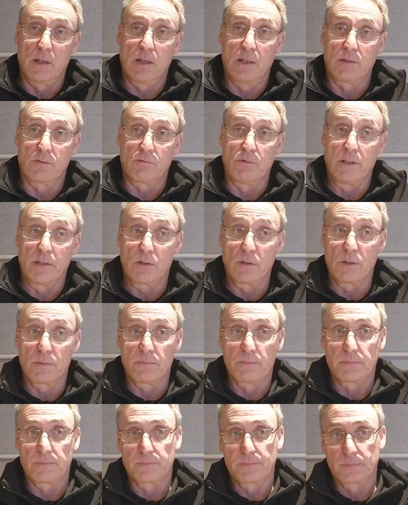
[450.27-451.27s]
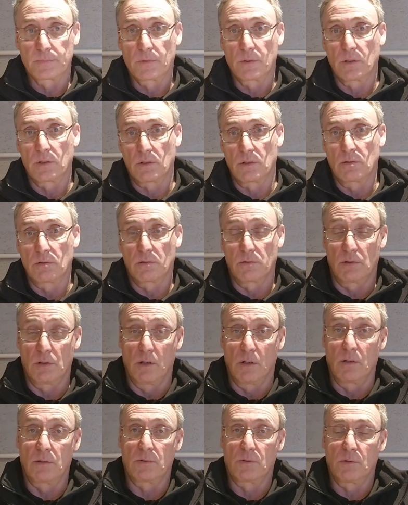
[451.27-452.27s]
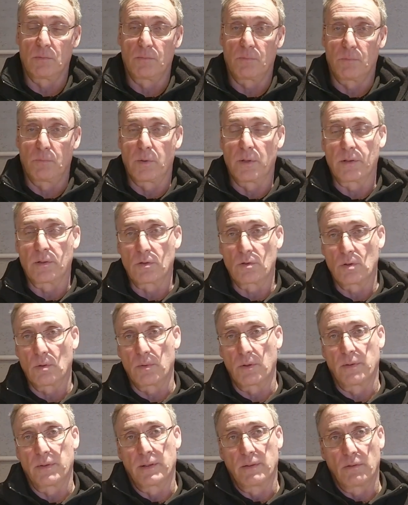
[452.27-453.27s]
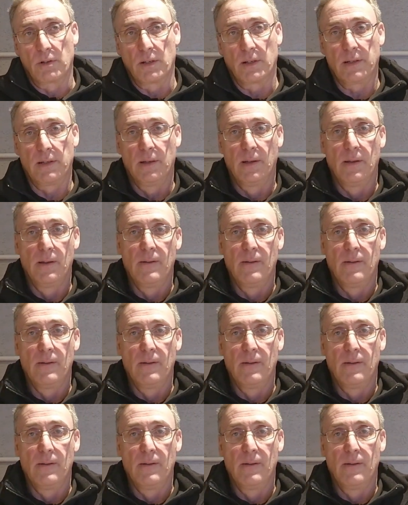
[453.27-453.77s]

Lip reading: It's really good. I do a pretty good job, I think, really.